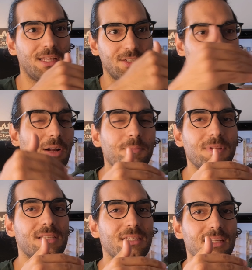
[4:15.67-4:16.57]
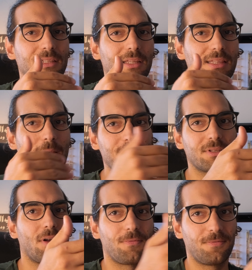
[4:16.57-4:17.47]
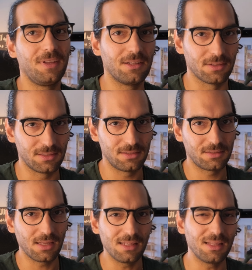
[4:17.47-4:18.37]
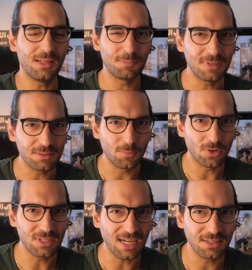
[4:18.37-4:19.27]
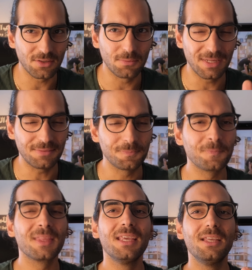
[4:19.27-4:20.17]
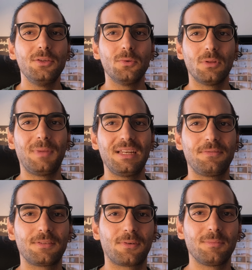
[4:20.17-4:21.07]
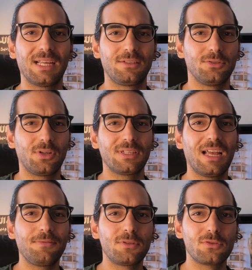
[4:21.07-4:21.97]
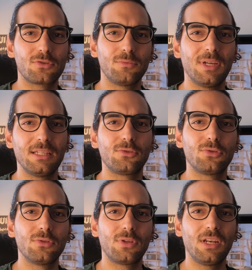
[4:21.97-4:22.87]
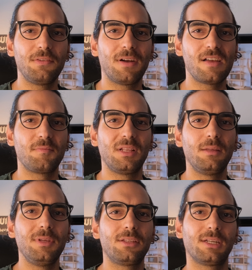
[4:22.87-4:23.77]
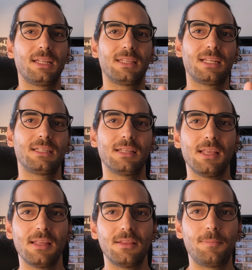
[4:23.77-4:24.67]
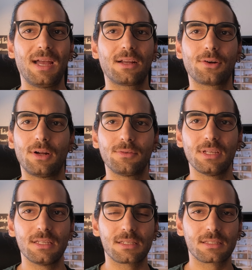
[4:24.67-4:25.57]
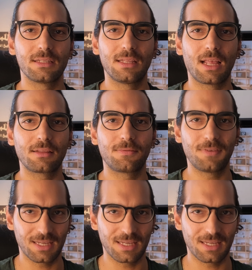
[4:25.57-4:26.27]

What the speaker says: sharpness in the depth of field, a bit more technical, but you will benefit from that. You don't have to zoom into 35mm and then the background is not